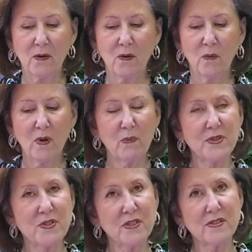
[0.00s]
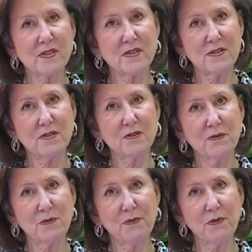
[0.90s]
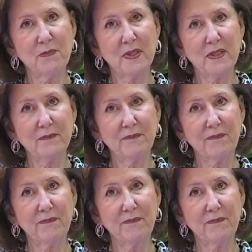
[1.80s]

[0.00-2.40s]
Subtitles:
"What would Jesus do through me?